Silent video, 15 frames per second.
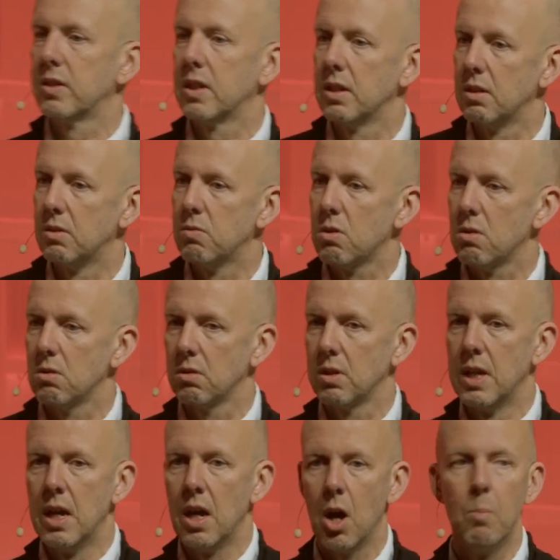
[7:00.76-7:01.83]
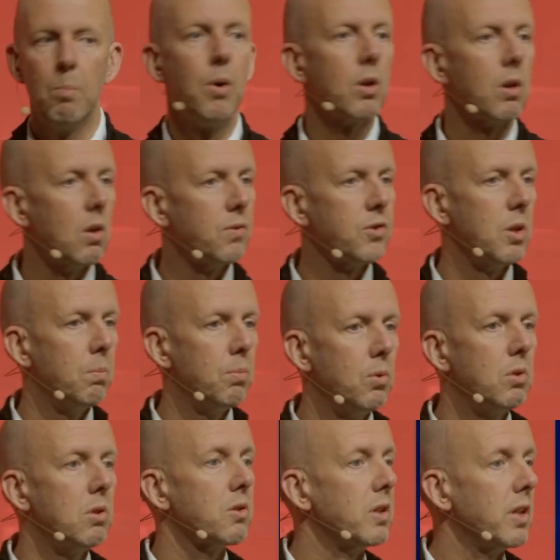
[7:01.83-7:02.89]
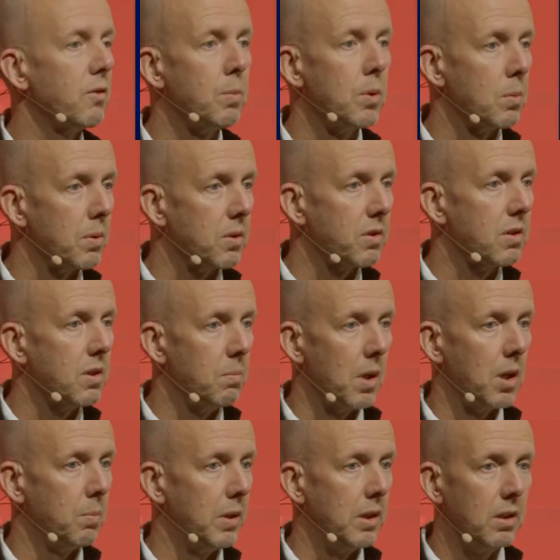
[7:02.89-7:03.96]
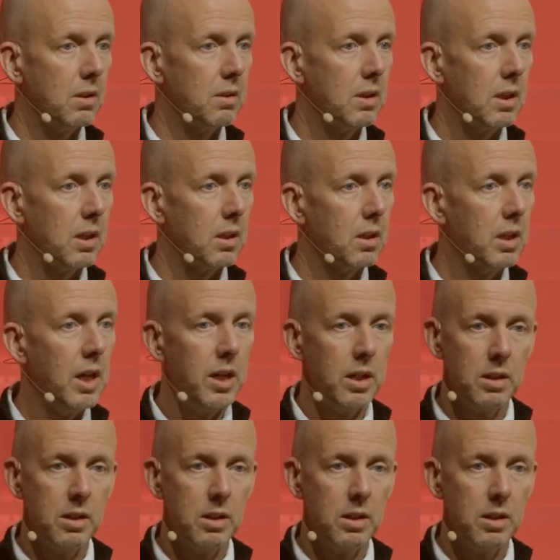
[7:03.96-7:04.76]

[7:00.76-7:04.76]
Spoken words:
get it wrong. A bottle of shampoo doesn't have purpose, in my opinion. It